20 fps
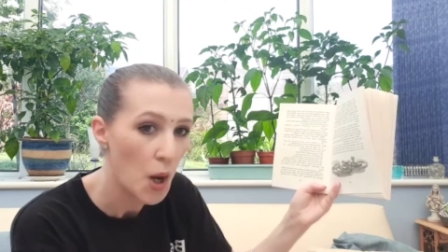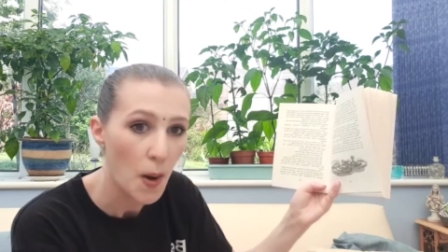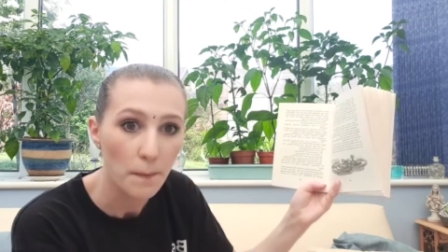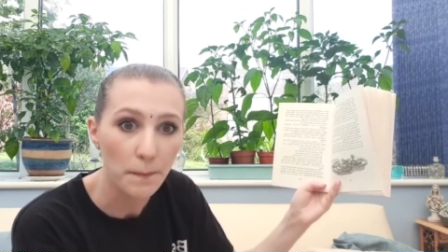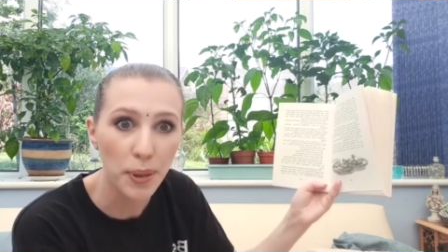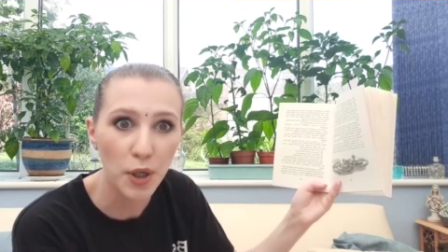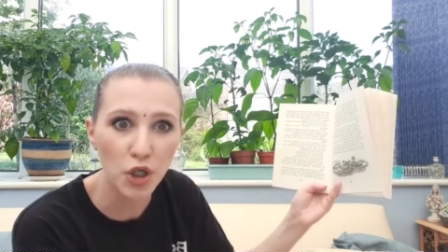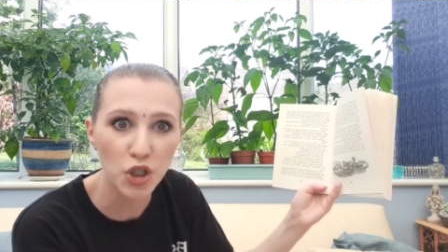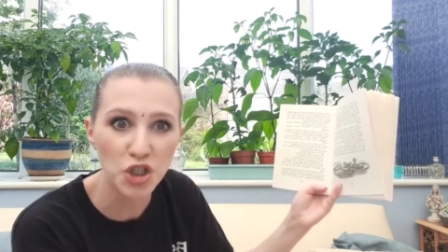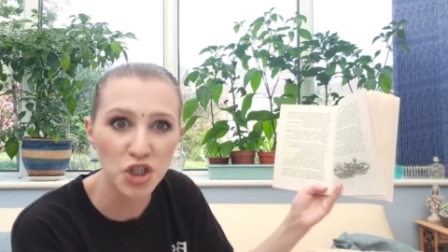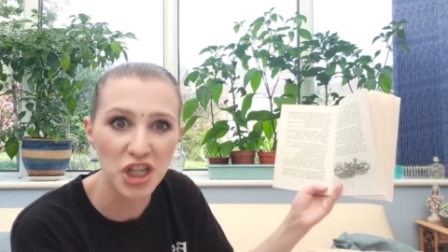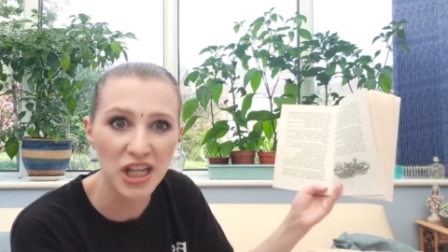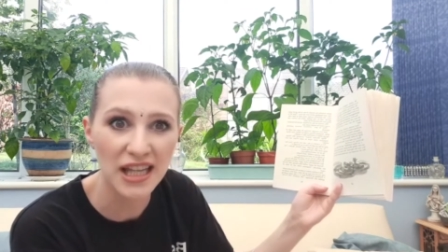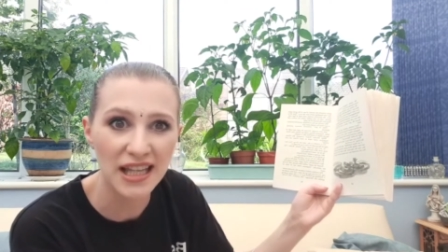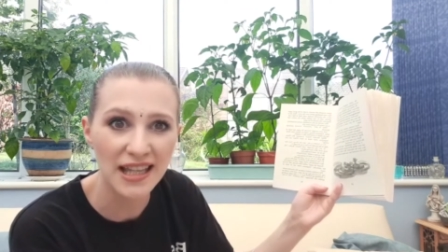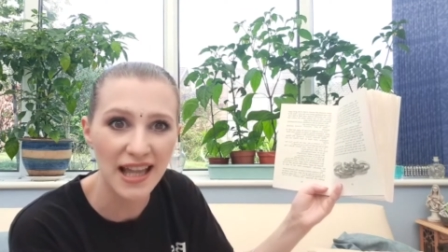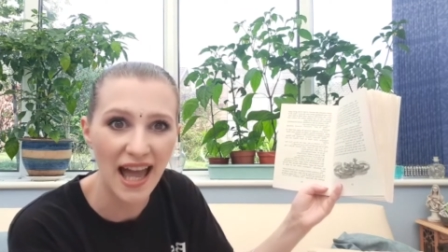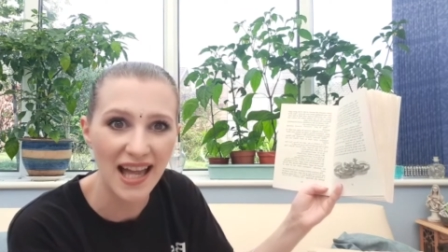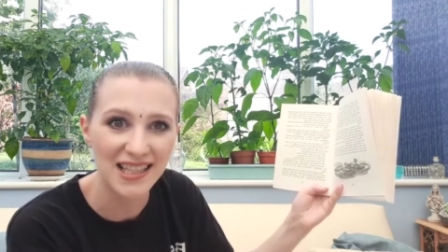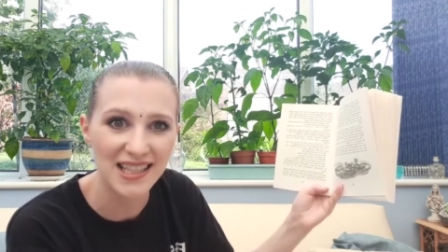pushing
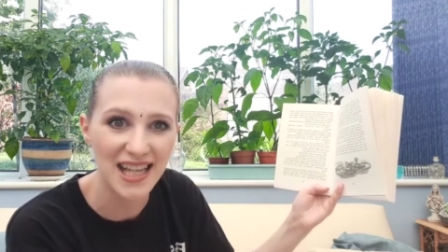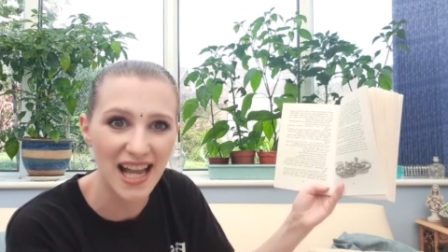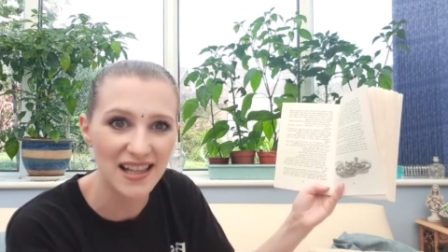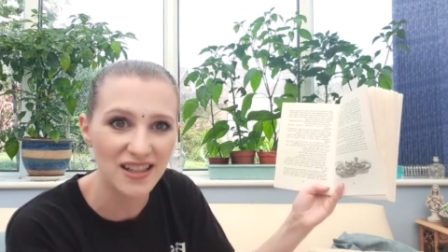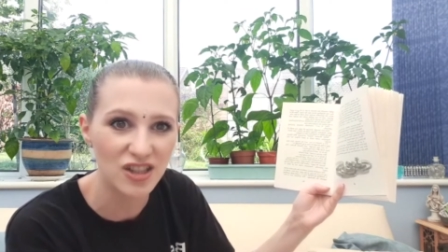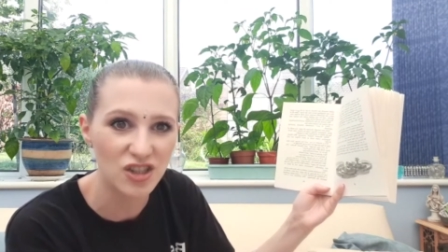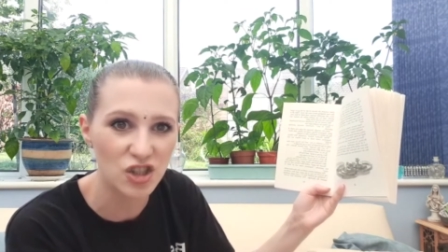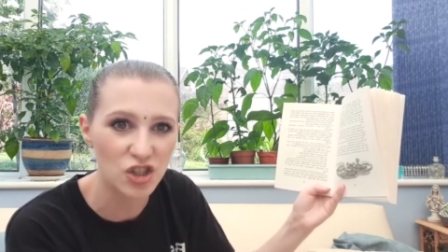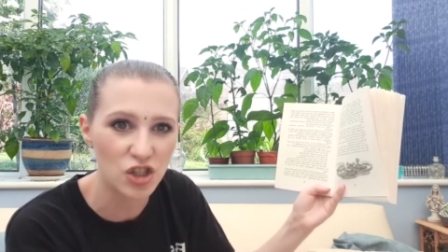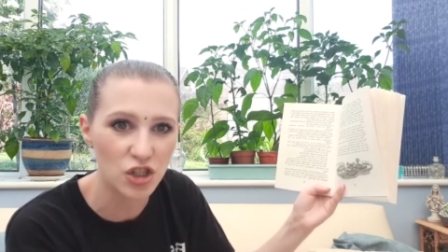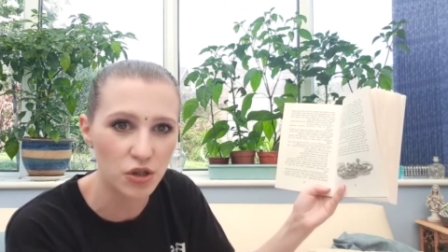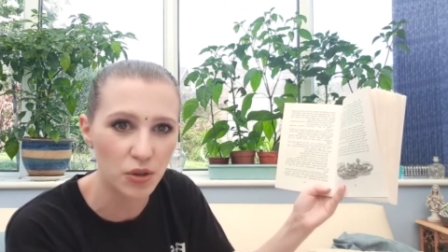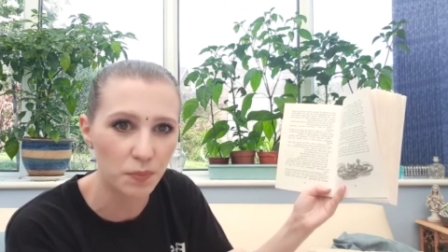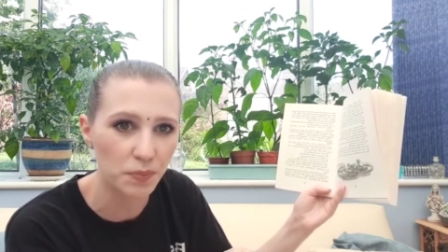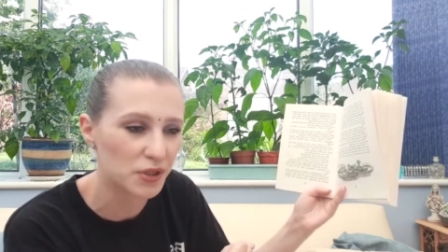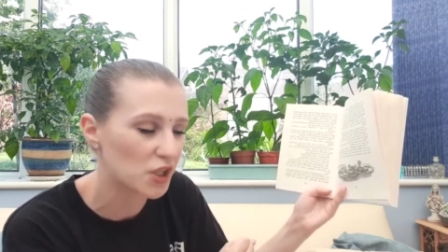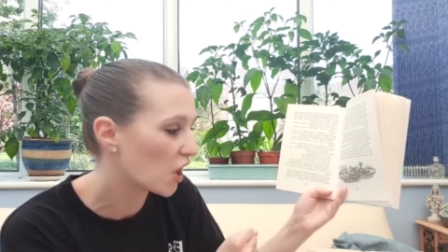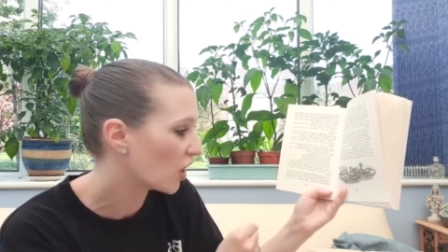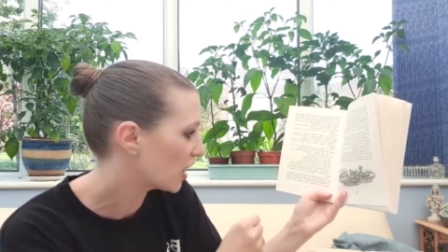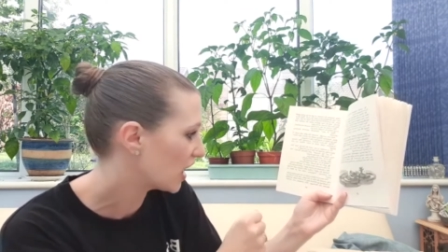against the
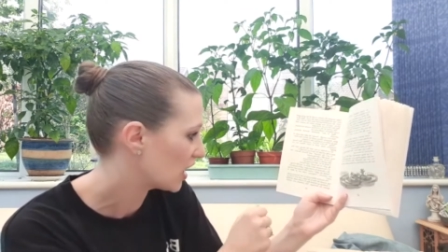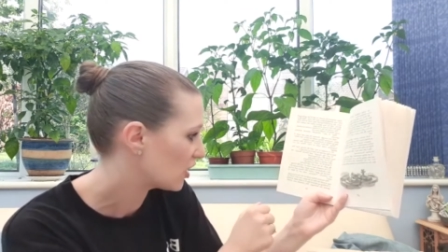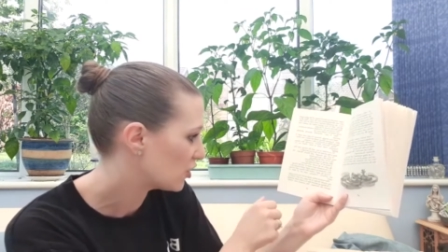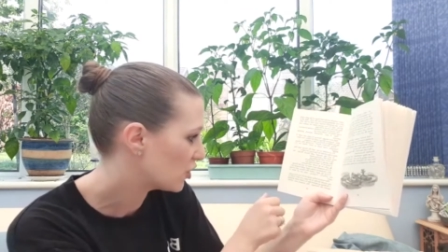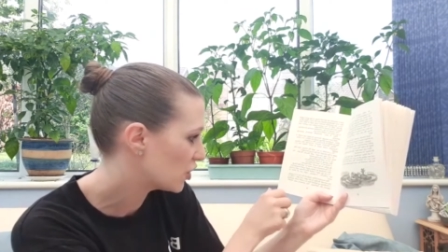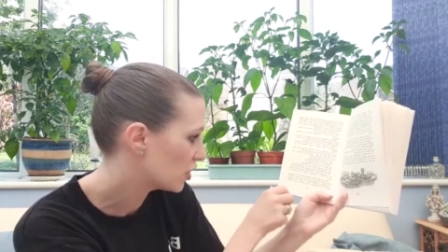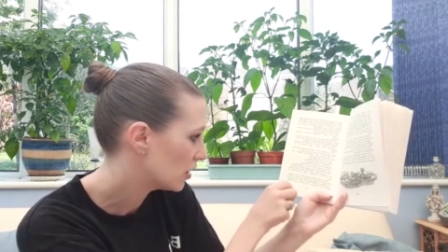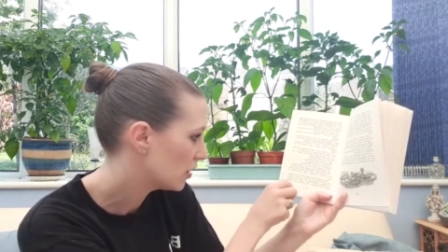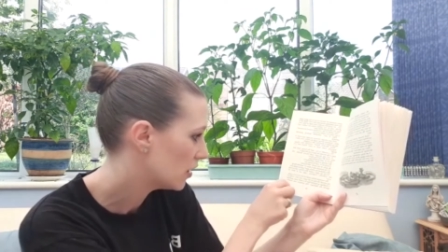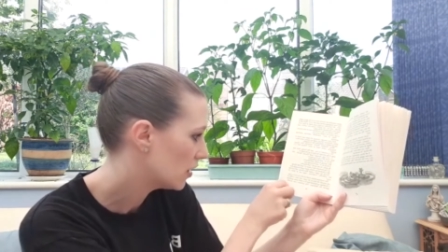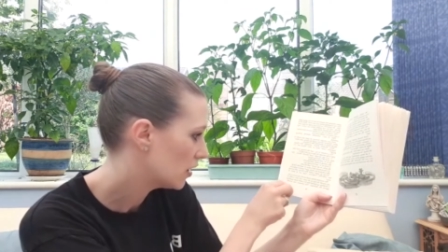blockage.